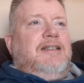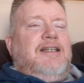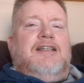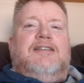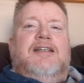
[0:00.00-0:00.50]

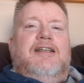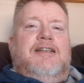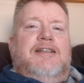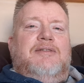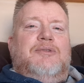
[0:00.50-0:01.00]
Yes,
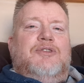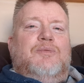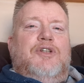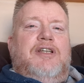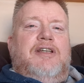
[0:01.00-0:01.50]
he was
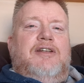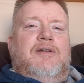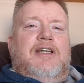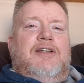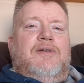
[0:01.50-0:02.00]

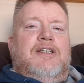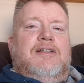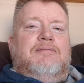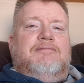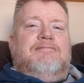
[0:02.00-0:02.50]
reiterating,
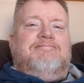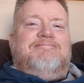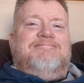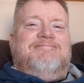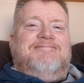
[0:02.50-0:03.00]

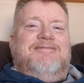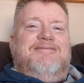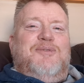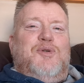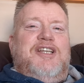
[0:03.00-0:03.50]

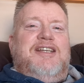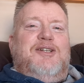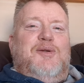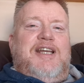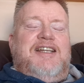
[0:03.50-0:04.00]

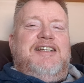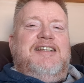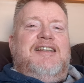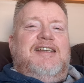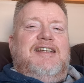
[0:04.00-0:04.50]

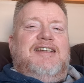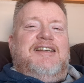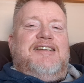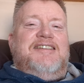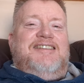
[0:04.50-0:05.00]
reiterating the,
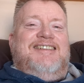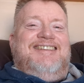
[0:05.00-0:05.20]
uh,